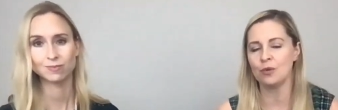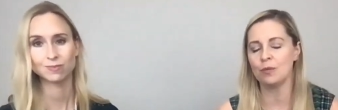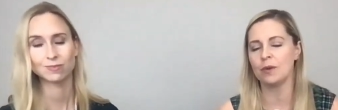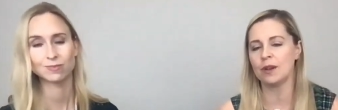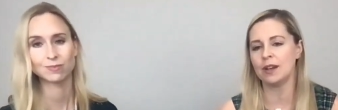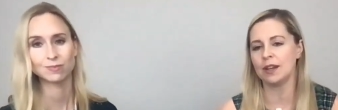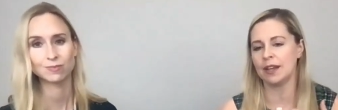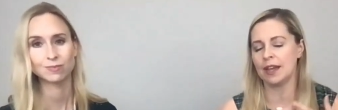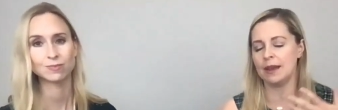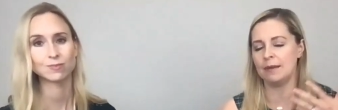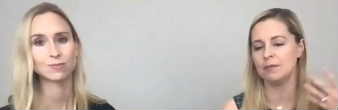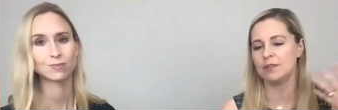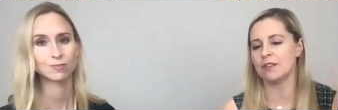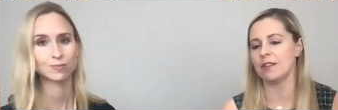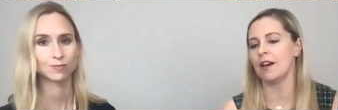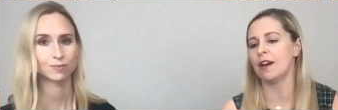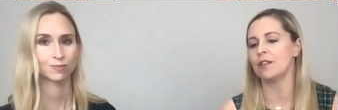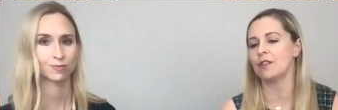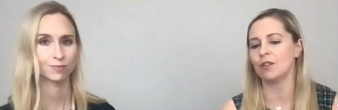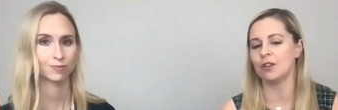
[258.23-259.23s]
Speaker 1: too when it came to
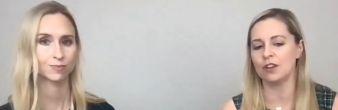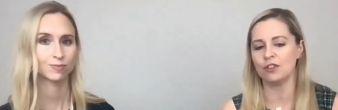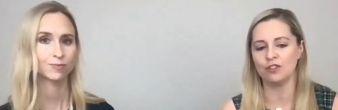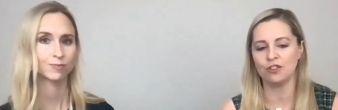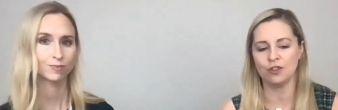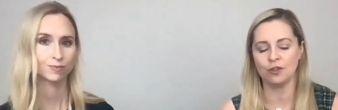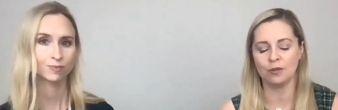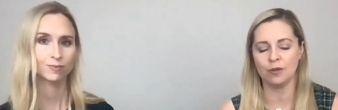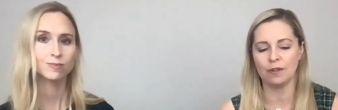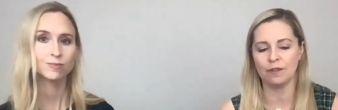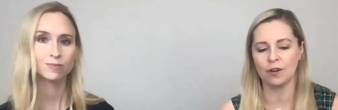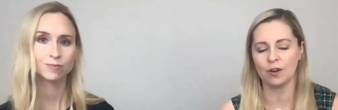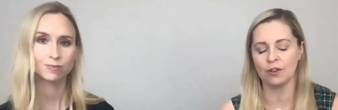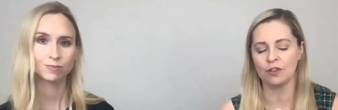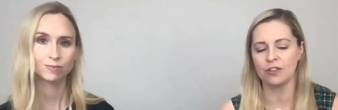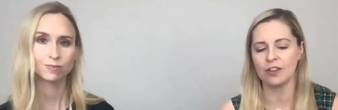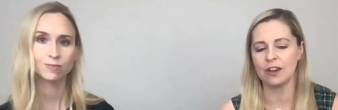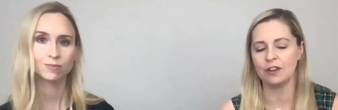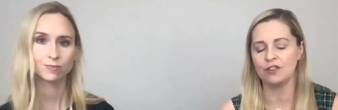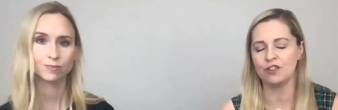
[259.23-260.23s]
the other issue of her
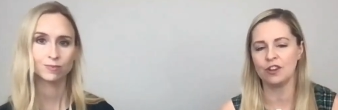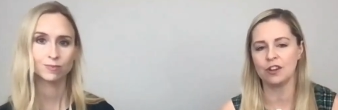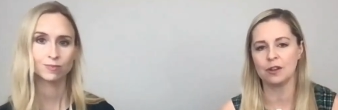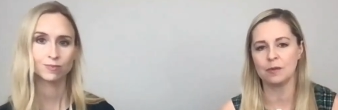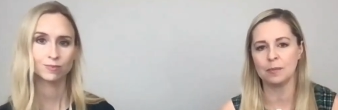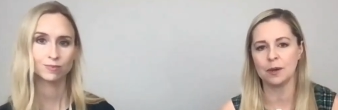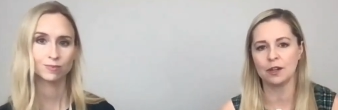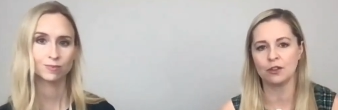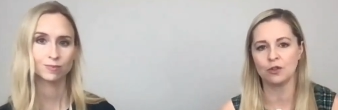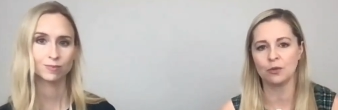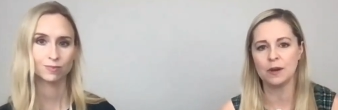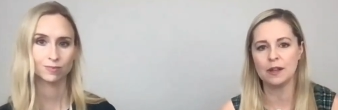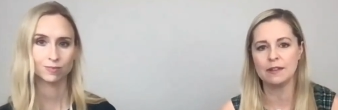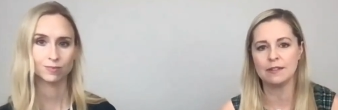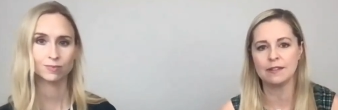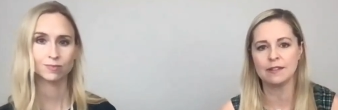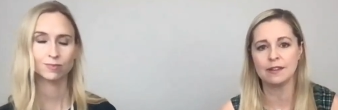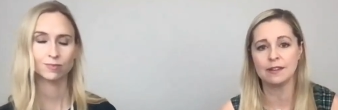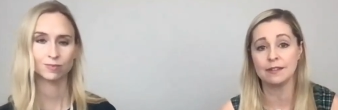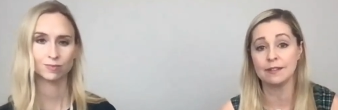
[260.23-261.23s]
saying she could pick
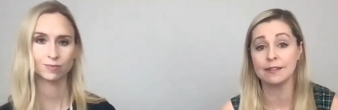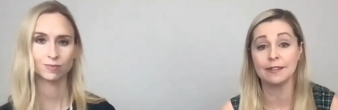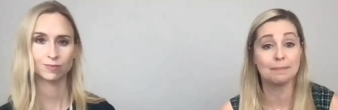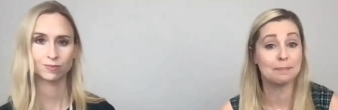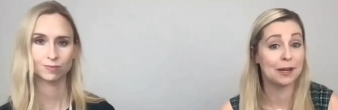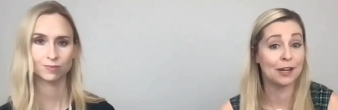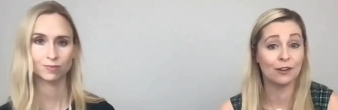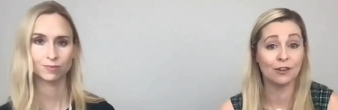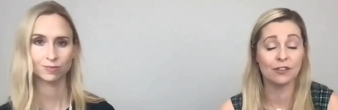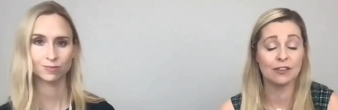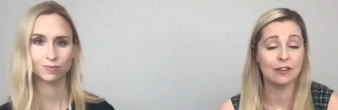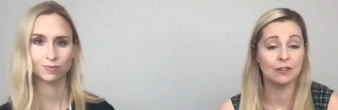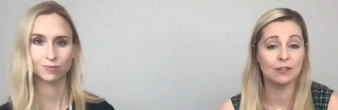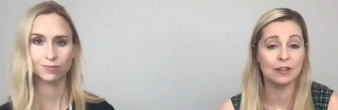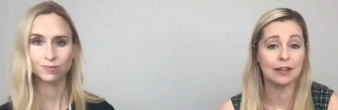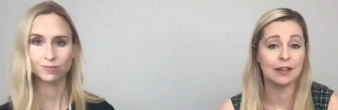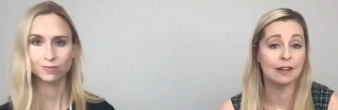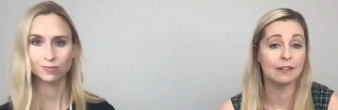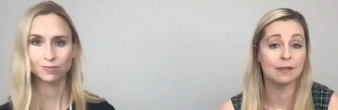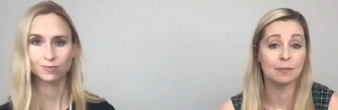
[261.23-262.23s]
twins. Mm-hmm. Does Paris
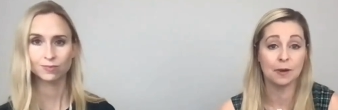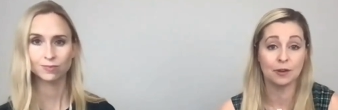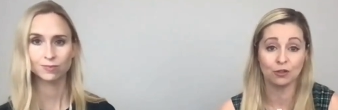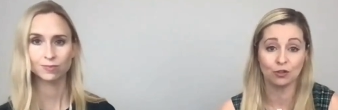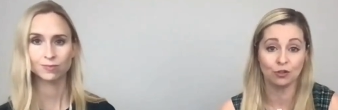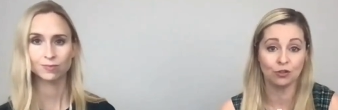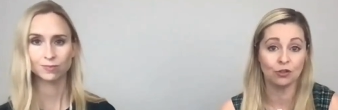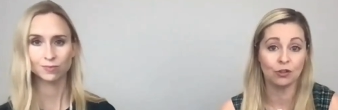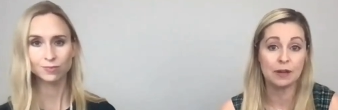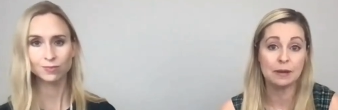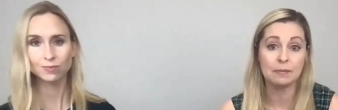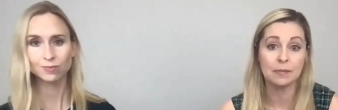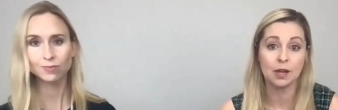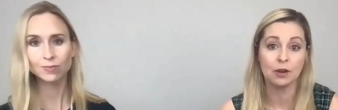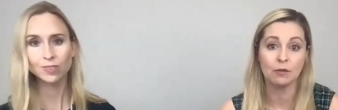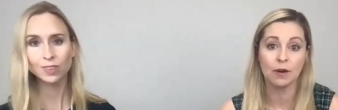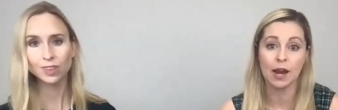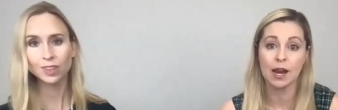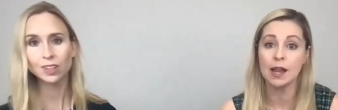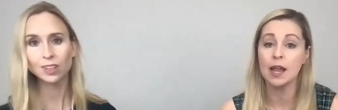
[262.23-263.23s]
Hilton get special treatment,
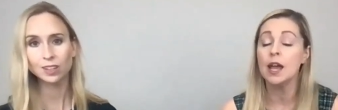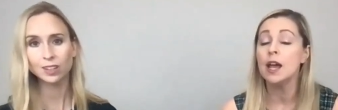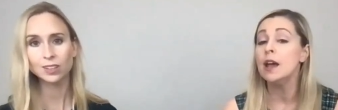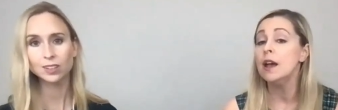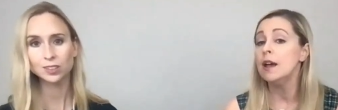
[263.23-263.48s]
right?